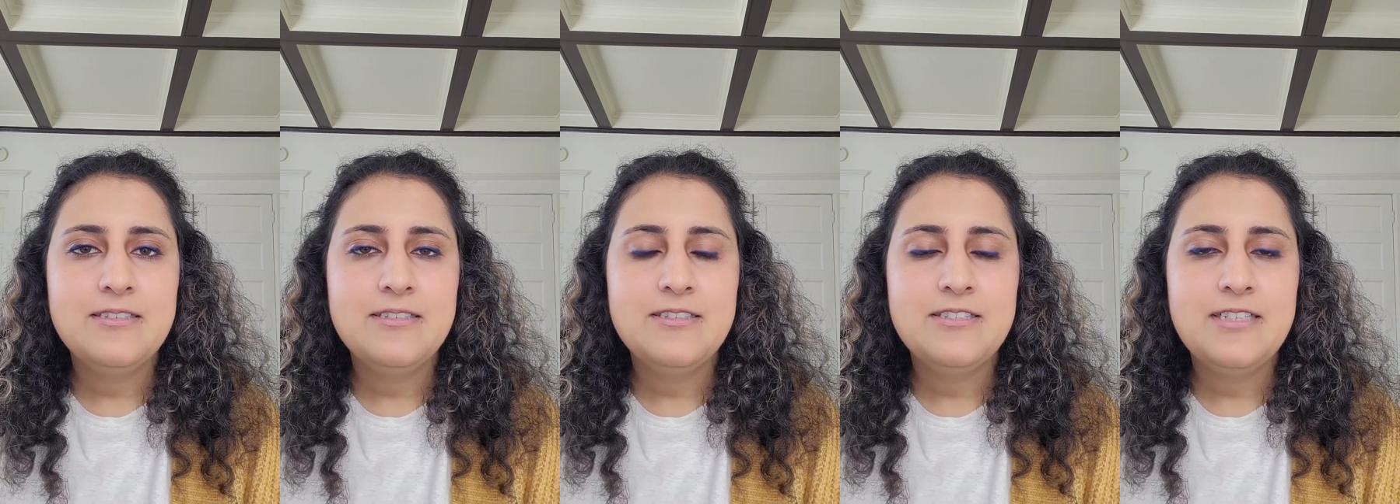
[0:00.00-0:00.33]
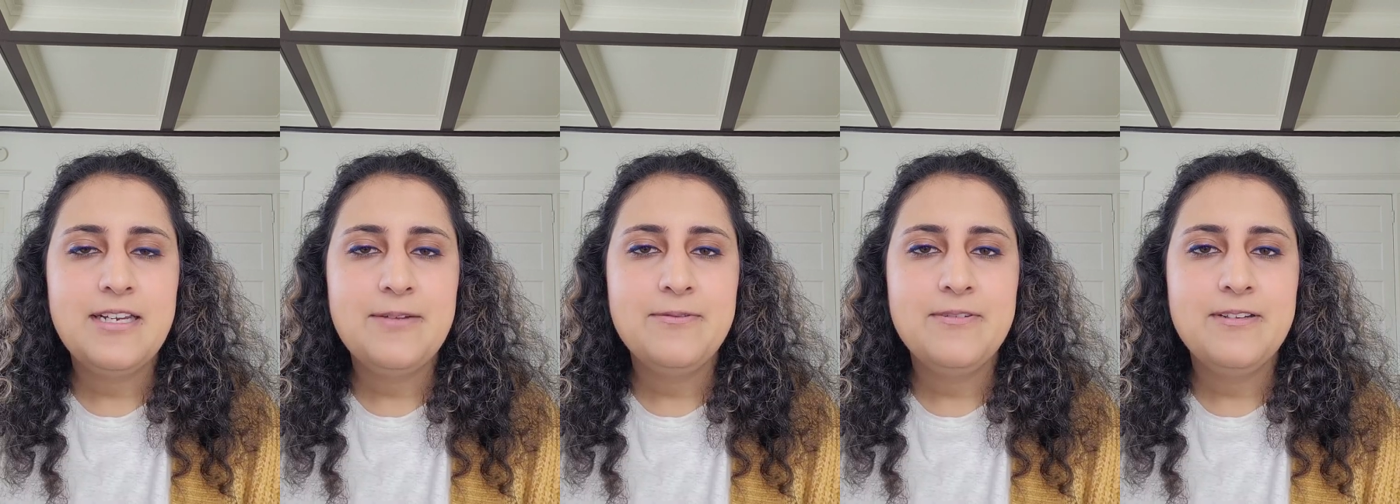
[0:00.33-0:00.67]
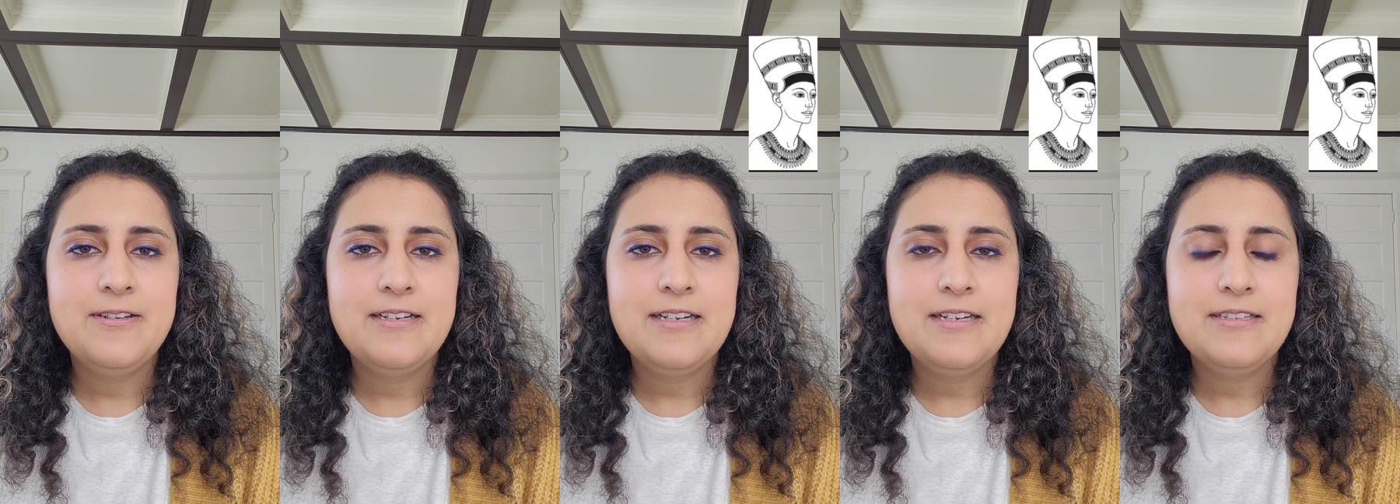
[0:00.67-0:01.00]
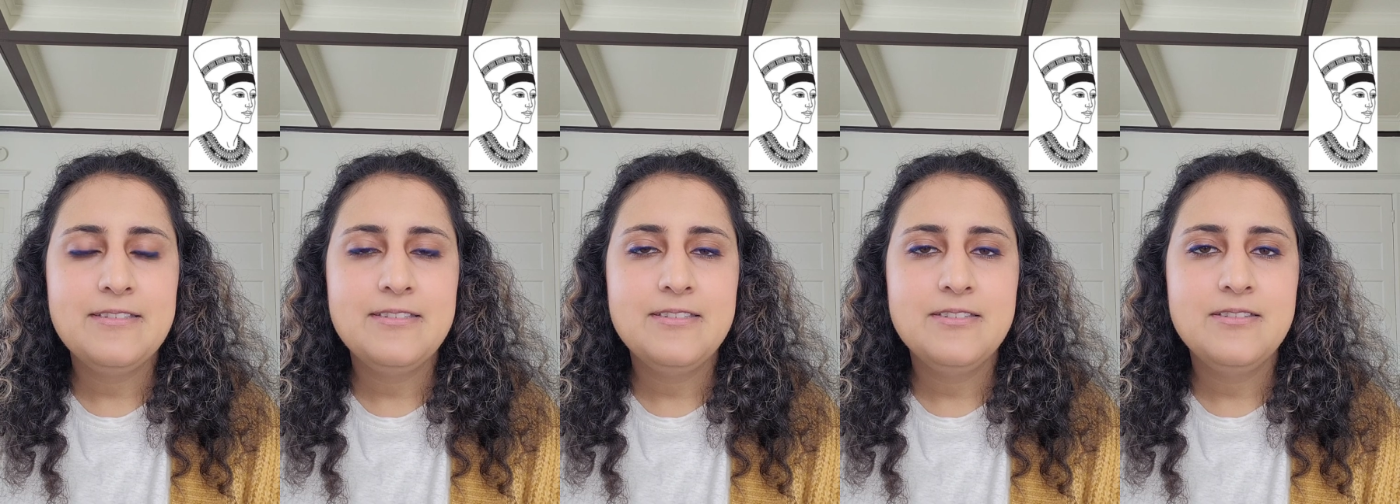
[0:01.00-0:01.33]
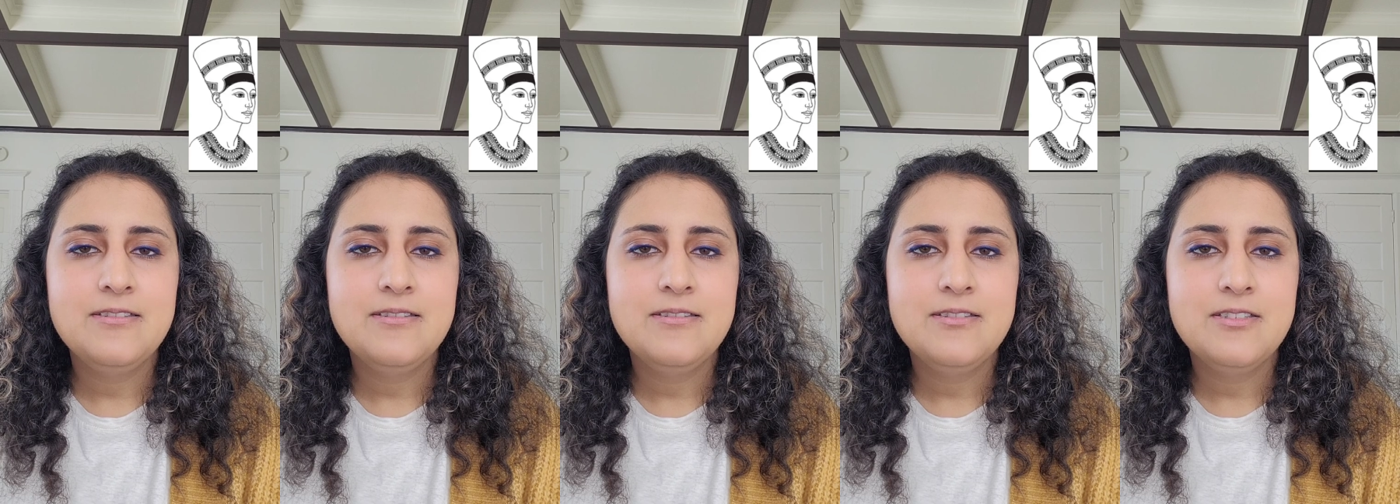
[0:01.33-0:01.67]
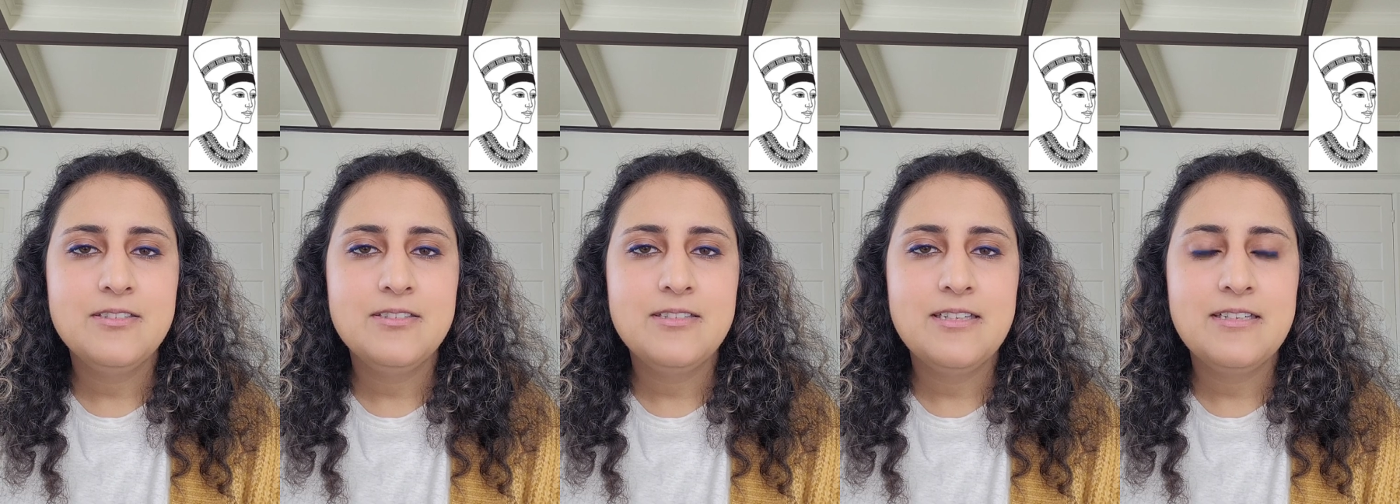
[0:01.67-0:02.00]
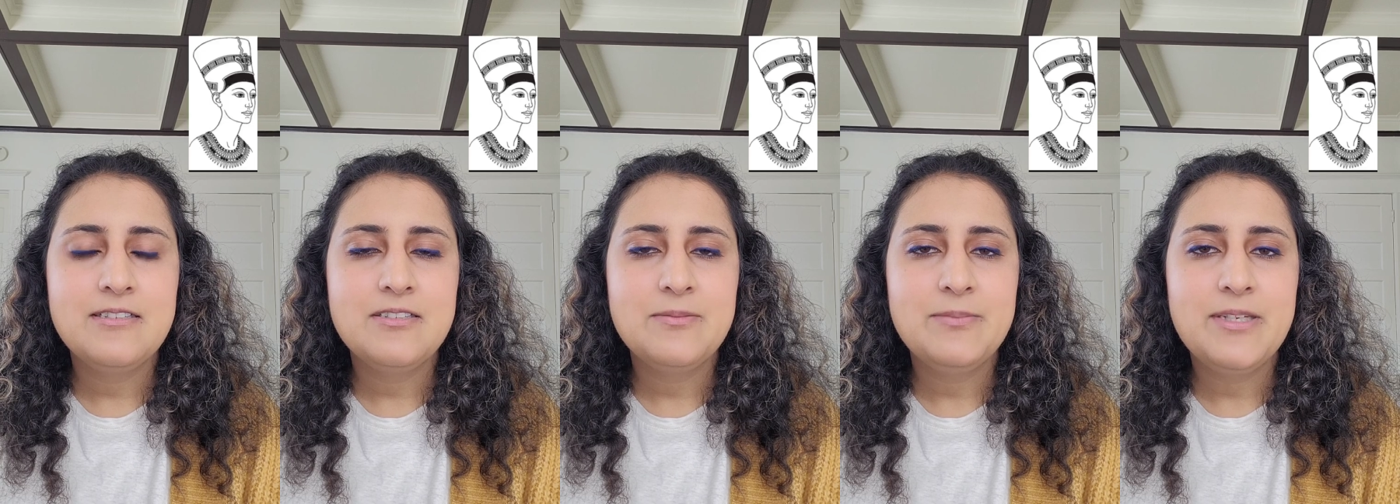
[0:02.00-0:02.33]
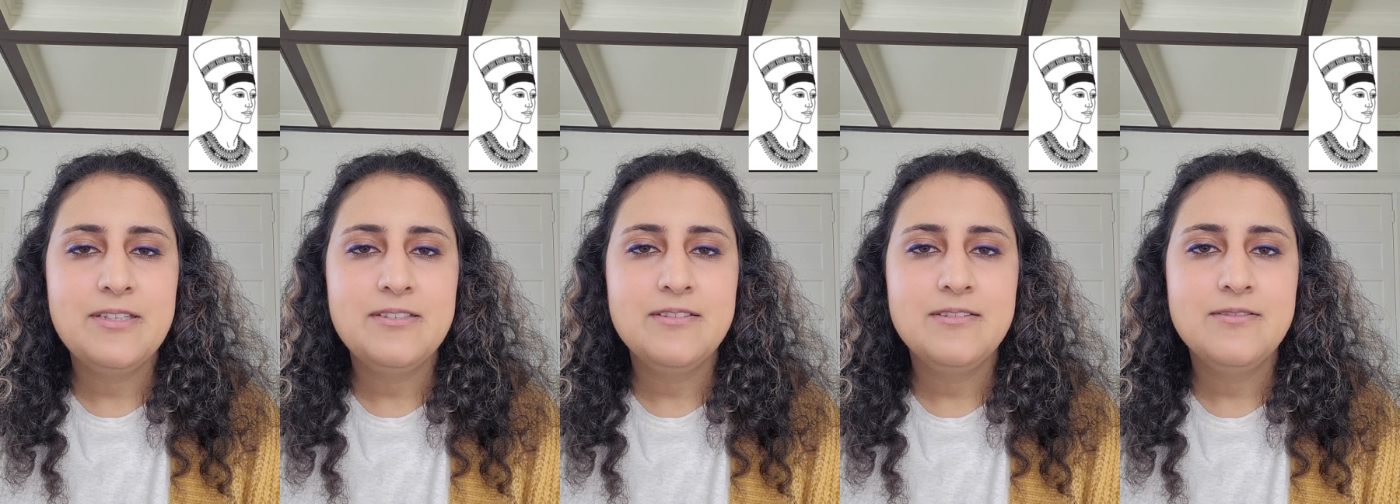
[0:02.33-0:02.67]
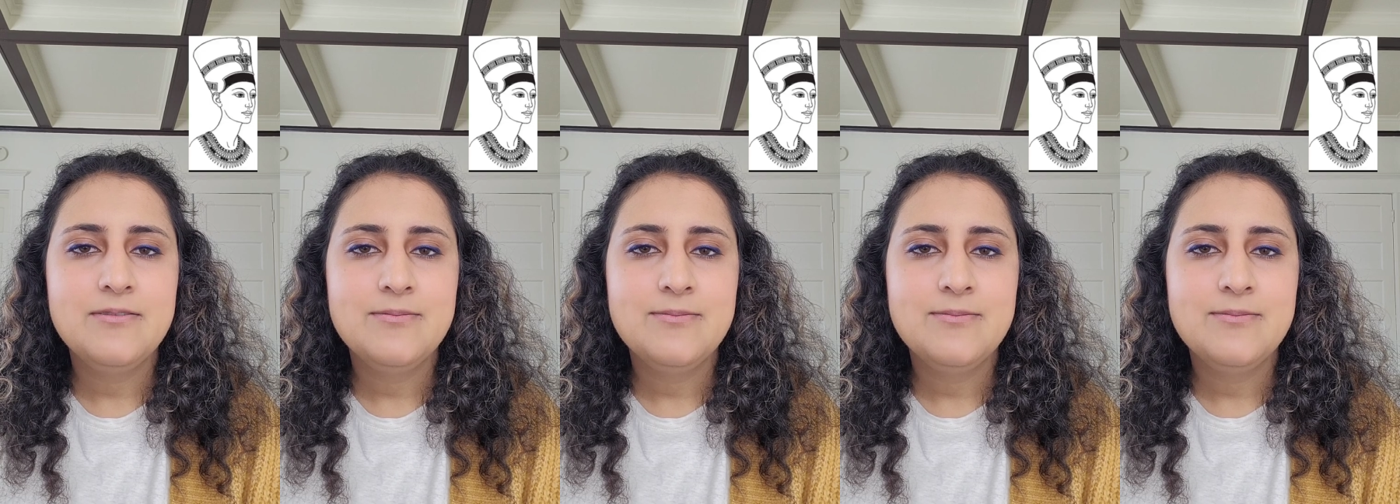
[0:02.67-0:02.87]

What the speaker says: to shave their heads, just like the men.